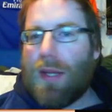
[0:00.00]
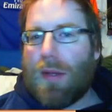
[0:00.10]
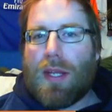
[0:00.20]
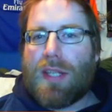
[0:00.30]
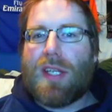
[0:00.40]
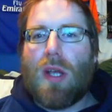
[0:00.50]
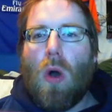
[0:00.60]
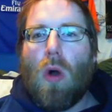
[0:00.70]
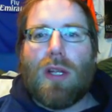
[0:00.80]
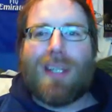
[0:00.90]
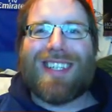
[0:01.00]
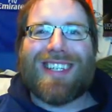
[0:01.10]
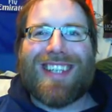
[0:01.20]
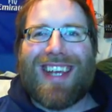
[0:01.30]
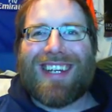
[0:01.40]
He, he's the only
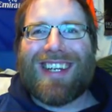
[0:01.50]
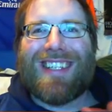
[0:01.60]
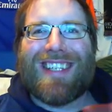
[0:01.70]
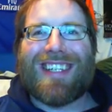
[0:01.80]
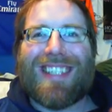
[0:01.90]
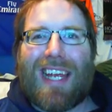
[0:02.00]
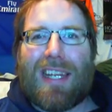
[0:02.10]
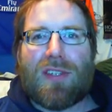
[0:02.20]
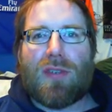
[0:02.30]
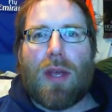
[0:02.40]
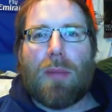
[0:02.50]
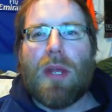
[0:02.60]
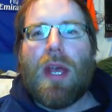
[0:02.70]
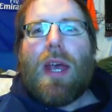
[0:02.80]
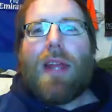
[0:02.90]
success, success script
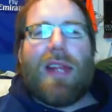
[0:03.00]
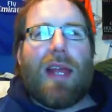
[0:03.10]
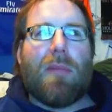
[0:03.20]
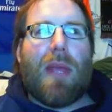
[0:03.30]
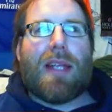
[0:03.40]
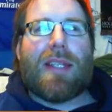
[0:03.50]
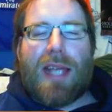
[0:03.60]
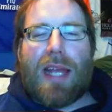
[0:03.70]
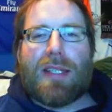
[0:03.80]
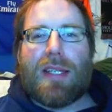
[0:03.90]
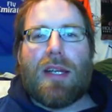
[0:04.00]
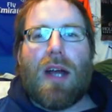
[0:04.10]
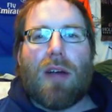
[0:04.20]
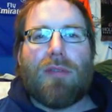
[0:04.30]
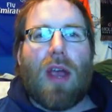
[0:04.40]
that makes sense in
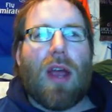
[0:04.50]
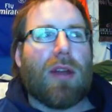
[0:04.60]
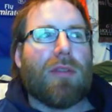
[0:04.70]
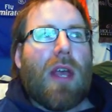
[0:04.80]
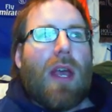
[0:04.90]
all of Cardiff.